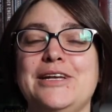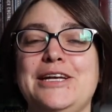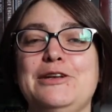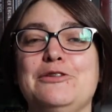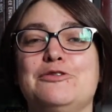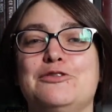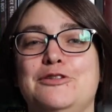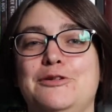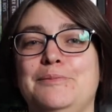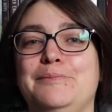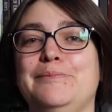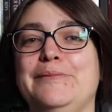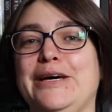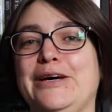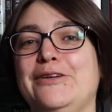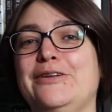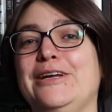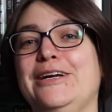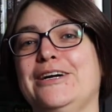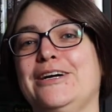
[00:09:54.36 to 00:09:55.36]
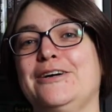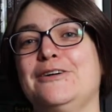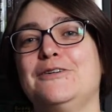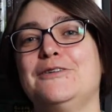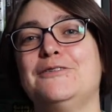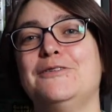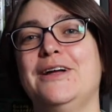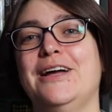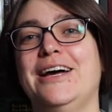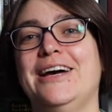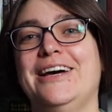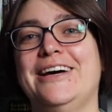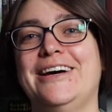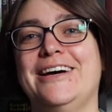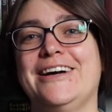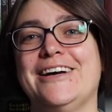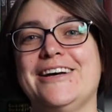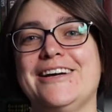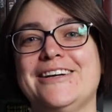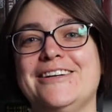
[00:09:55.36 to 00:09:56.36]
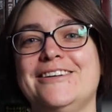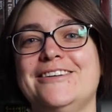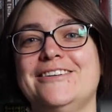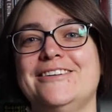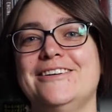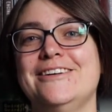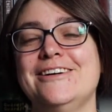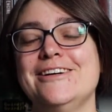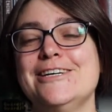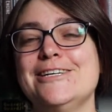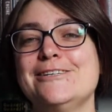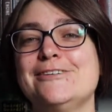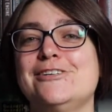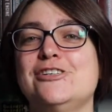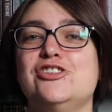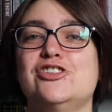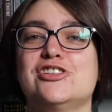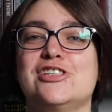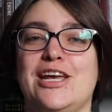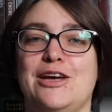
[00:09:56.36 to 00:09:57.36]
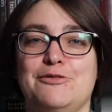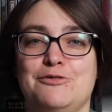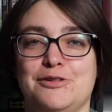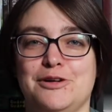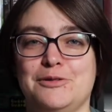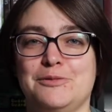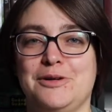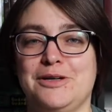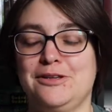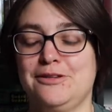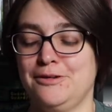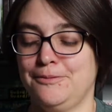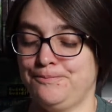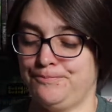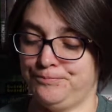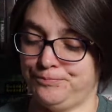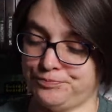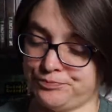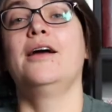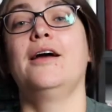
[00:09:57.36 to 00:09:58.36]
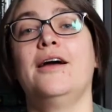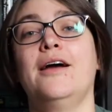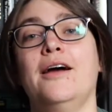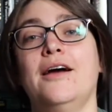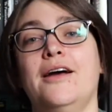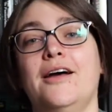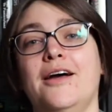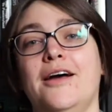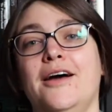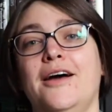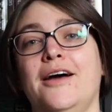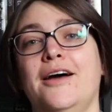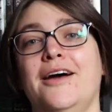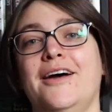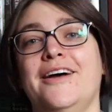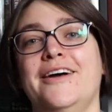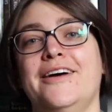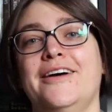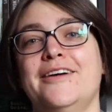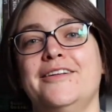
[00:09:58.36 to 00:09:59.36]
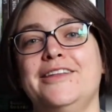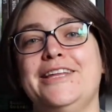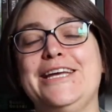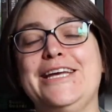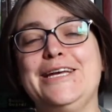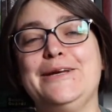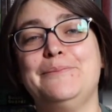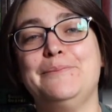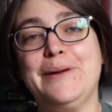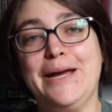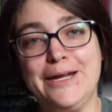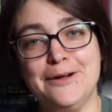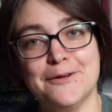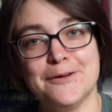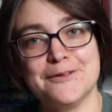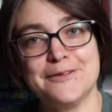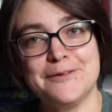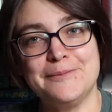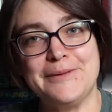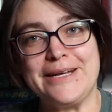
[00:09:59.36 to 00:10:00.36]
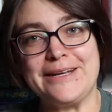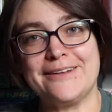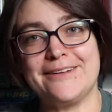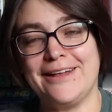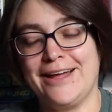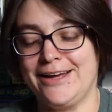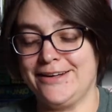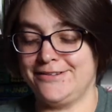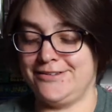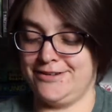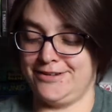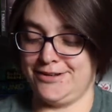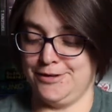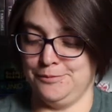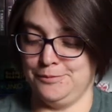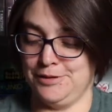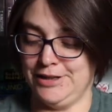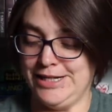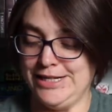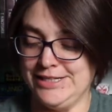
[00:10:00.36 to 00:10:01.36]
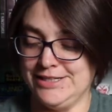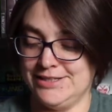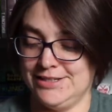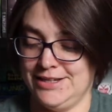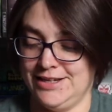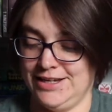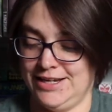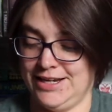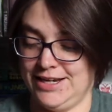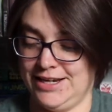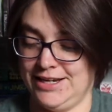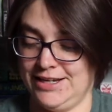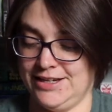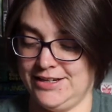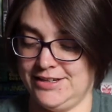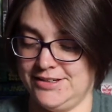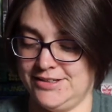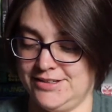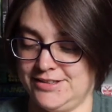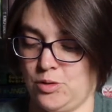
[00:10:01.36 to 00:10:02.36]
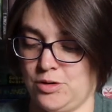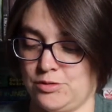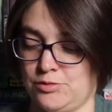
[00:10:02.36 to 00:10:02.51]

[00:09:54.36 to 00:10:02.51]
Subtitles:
familiar to just have fun with. The penultimate class to complete is for